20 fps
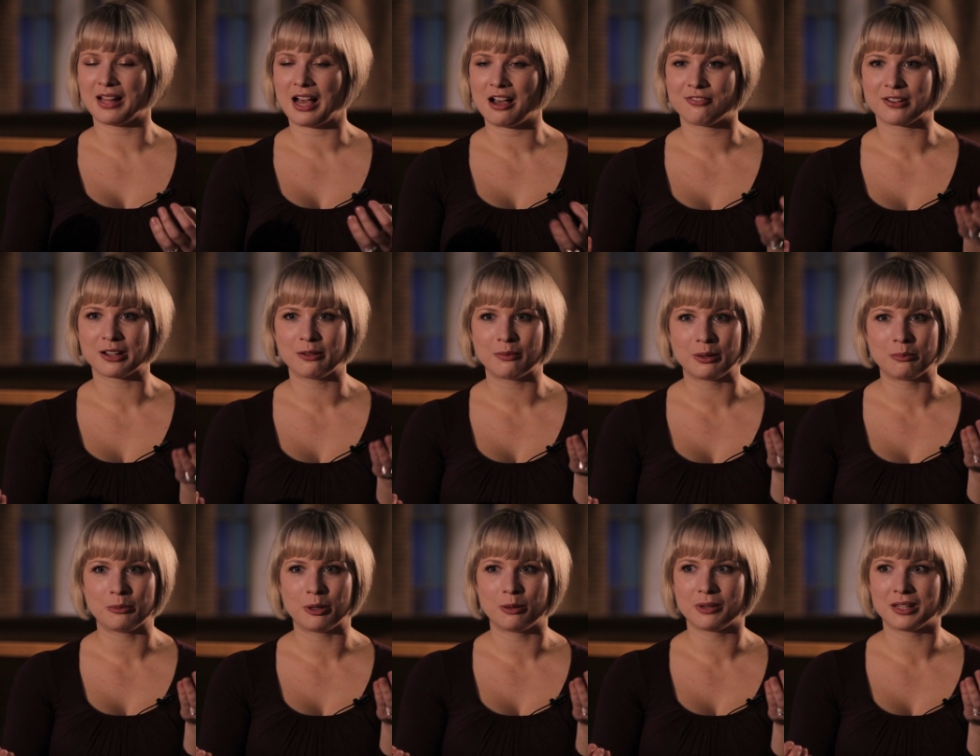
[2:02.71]
laughing
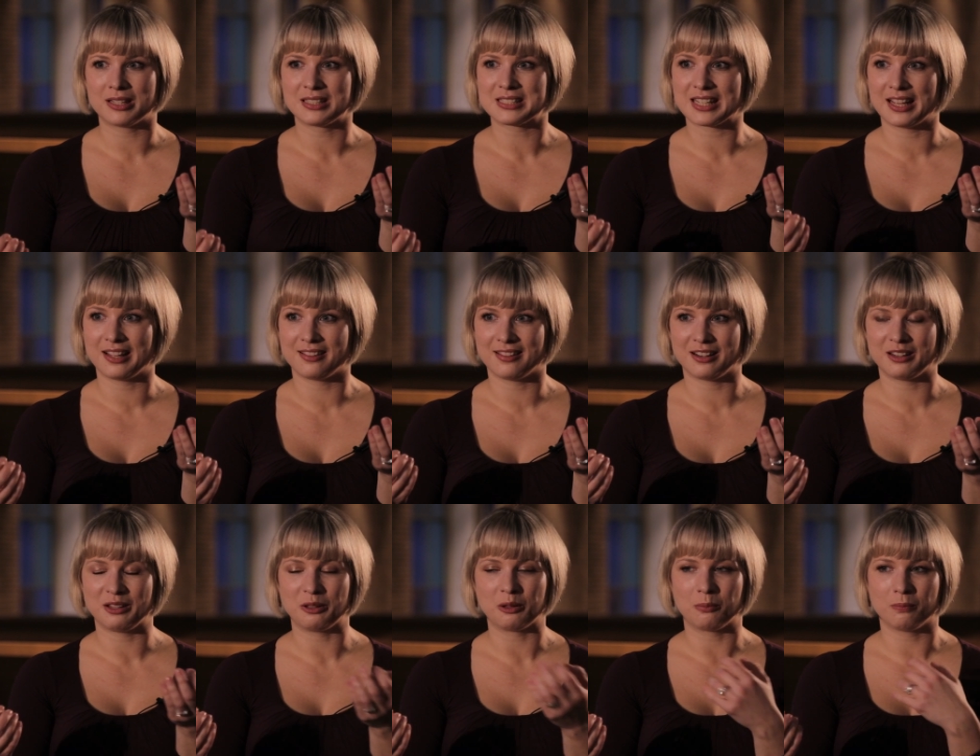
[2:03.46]
one moment and
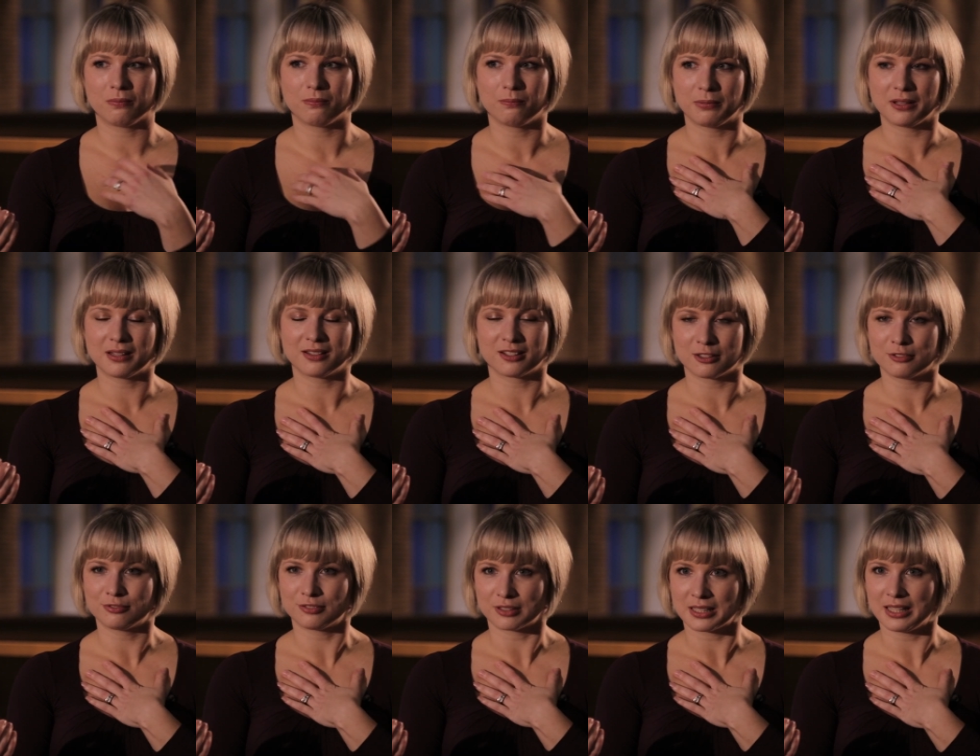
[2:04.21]
then you'll be a
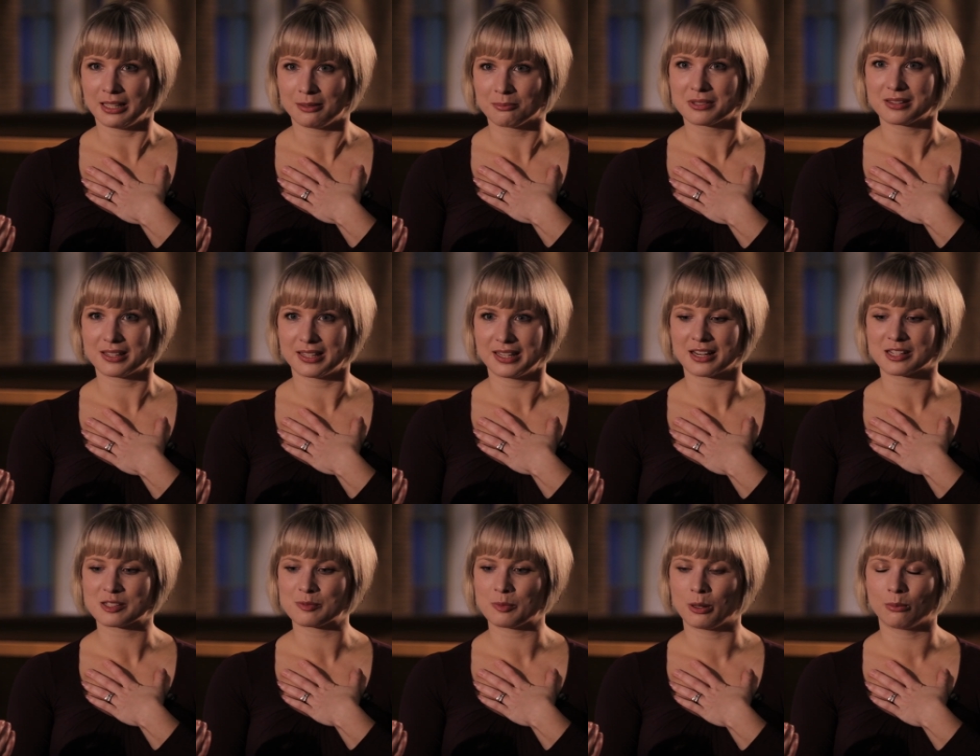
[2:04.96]
little verklempt the
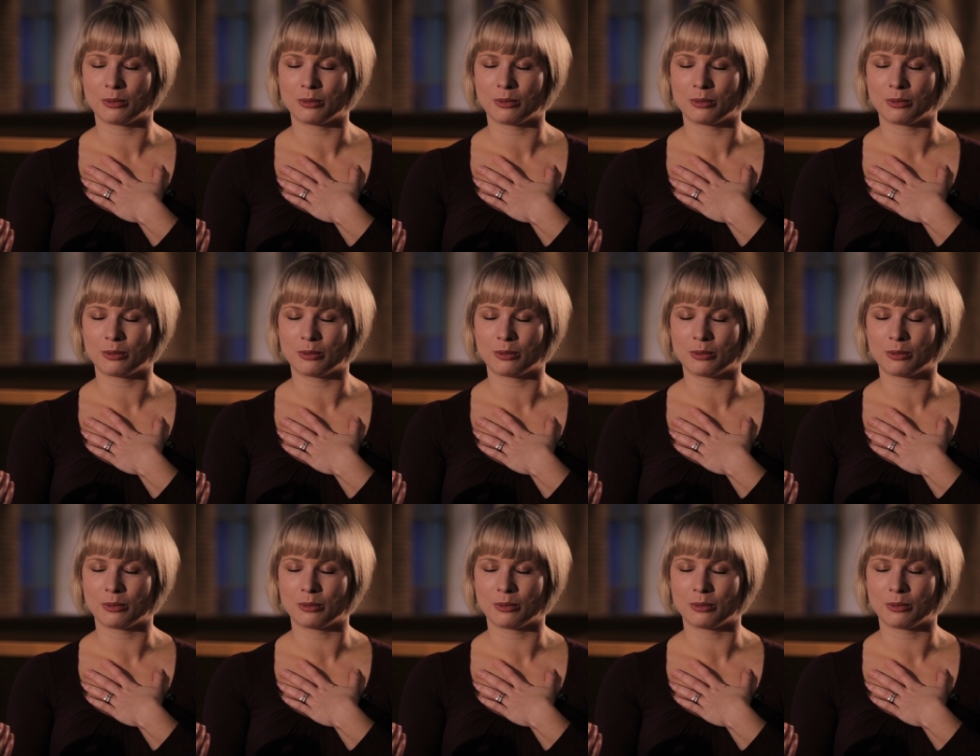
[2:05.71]
next